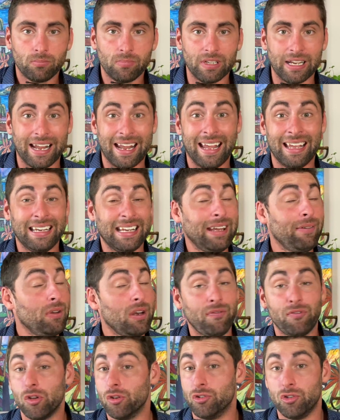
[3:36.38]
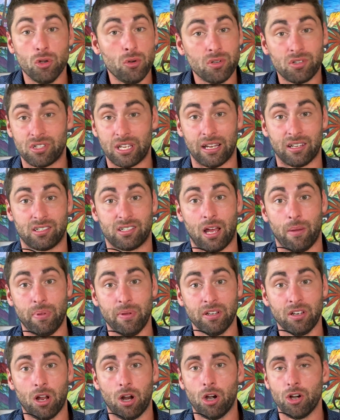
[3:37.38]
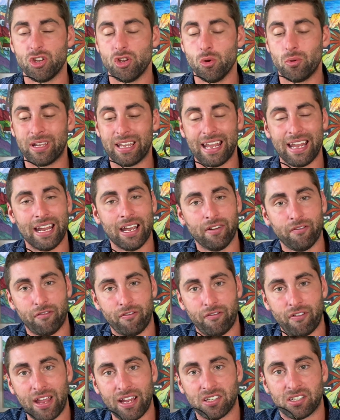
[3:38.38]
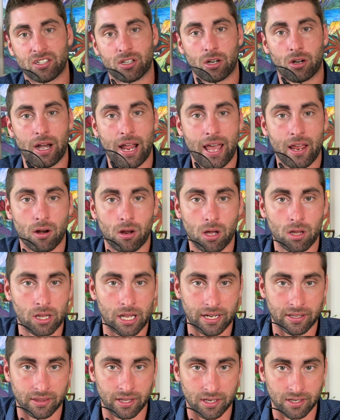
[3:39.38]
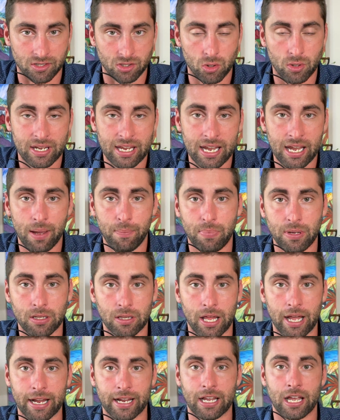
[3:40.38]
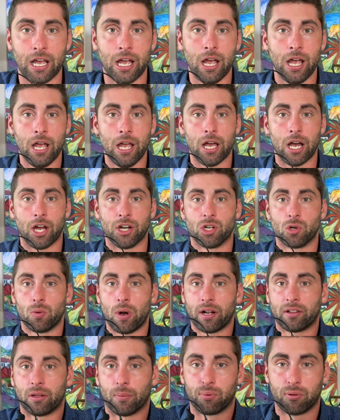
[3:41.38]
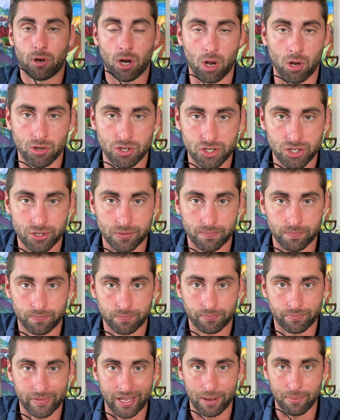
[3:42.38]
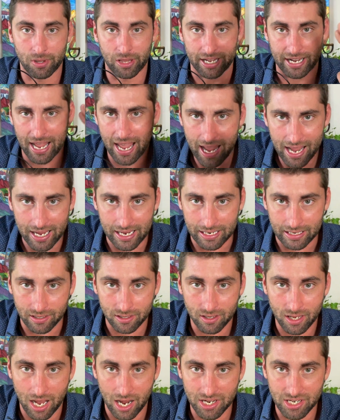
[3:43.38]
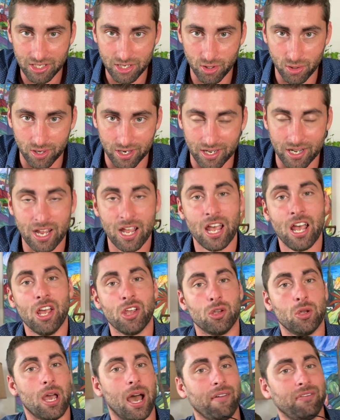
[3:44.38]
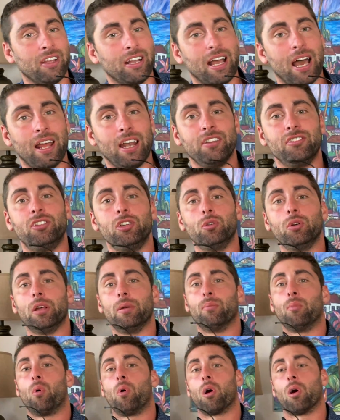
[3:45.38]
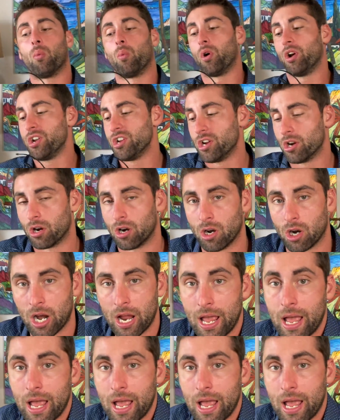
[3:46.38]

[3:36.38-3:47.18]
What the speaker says: And even if you do say something to her, you can't face her head on like this. You can't be like a direct approach and be like, "Hey, how you doing?" You have to kind of do it more where you're,